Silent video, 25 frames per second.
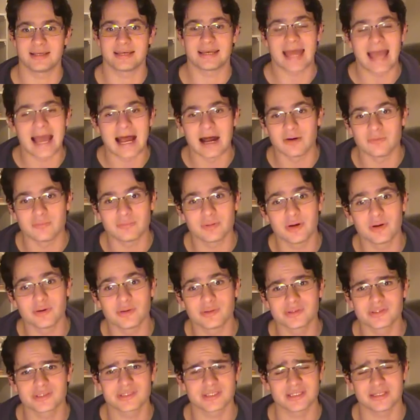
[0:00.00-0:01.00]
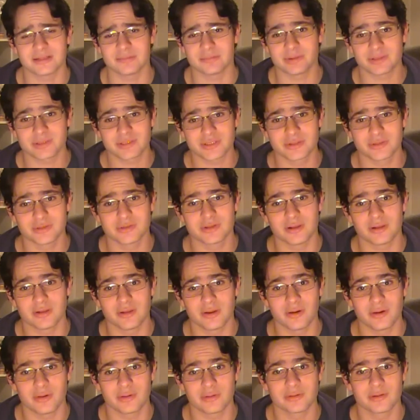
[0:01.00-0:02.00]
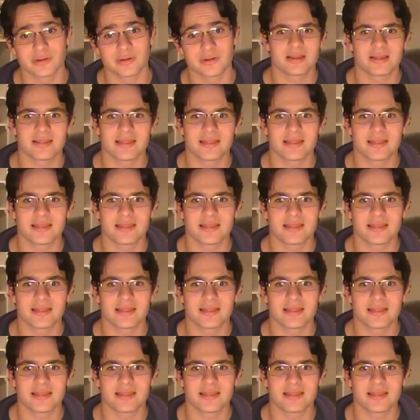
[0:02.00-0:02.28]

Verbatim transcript: an outpost, in a platoon alone,